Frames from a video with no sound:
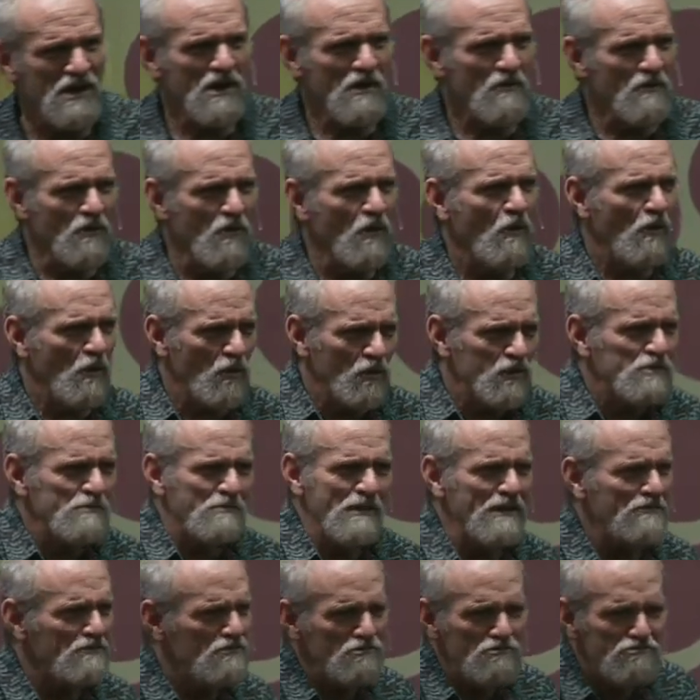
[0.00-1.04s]
son of the
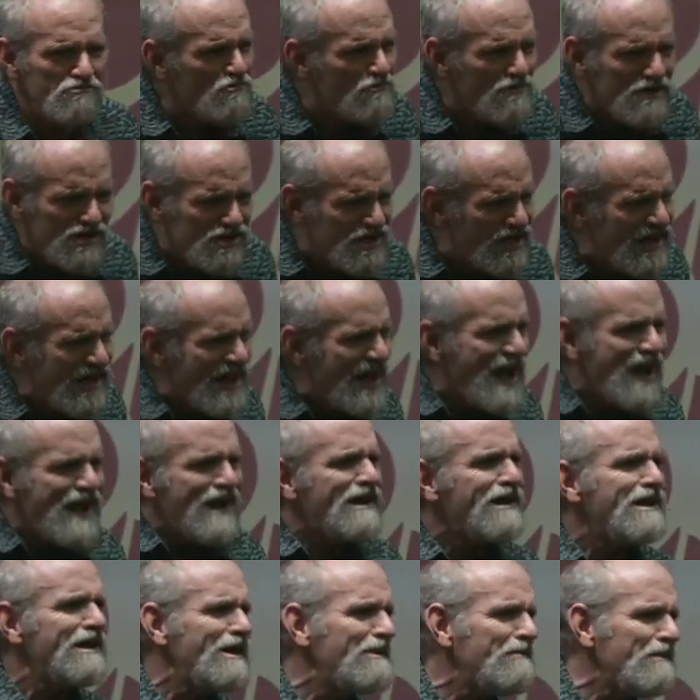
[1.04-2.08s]
devil, they get
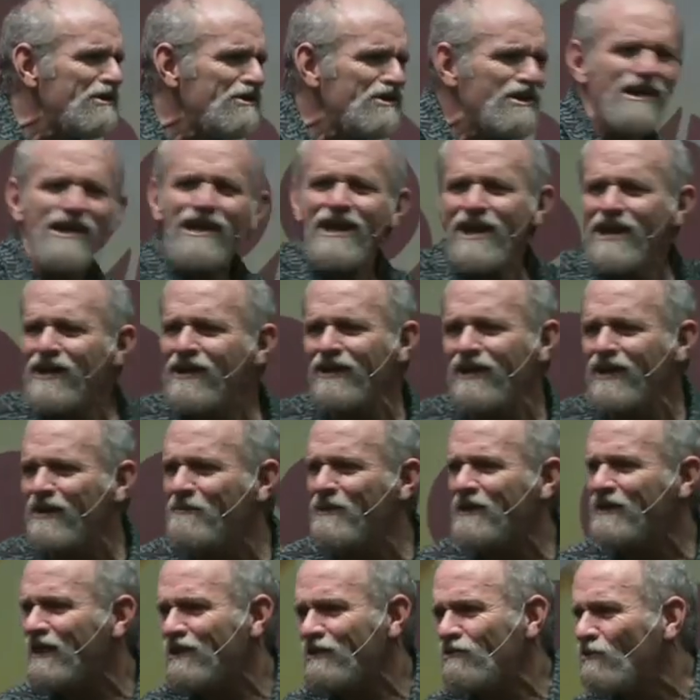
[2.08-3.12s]
in a complaint, but the
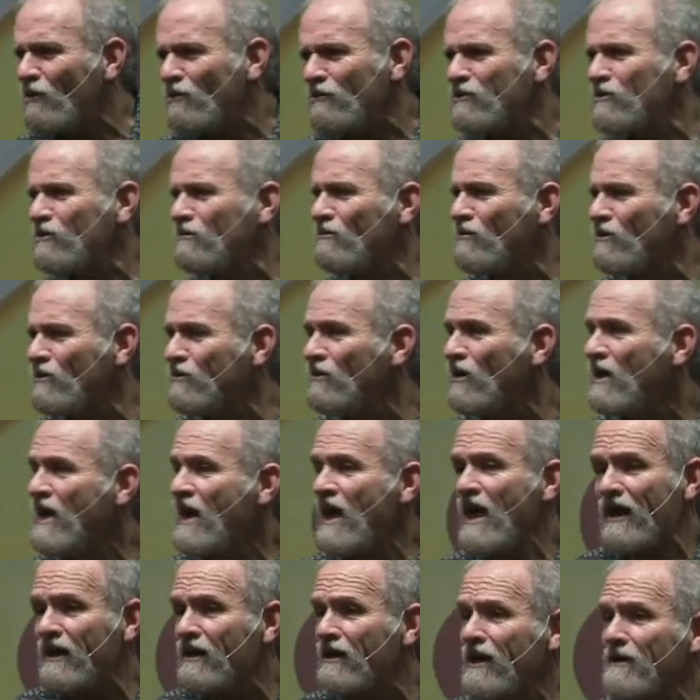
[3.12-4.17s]
members, they don't
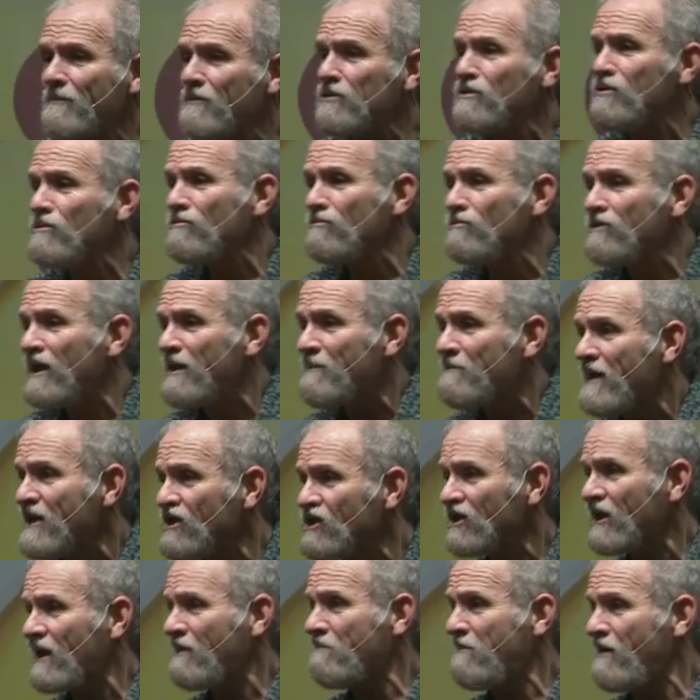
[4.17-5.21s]
complain any,
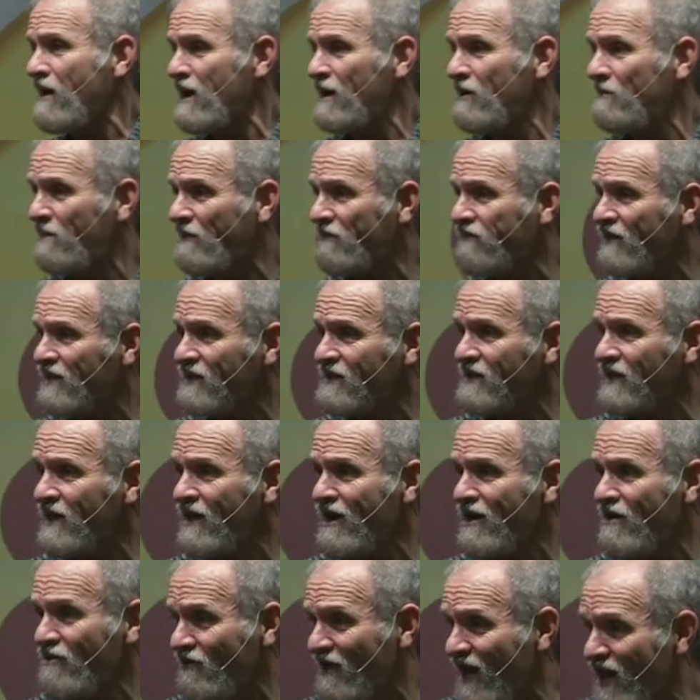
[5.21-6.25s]
about anything
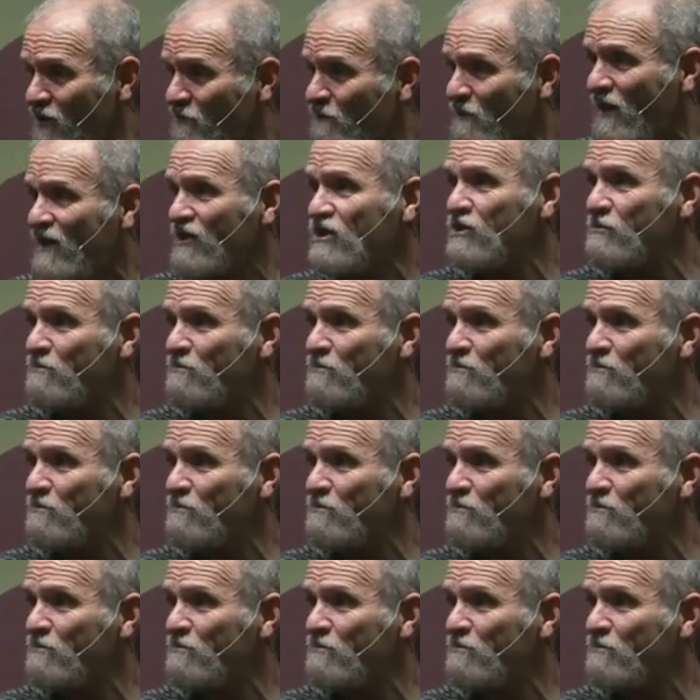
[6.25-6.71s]
they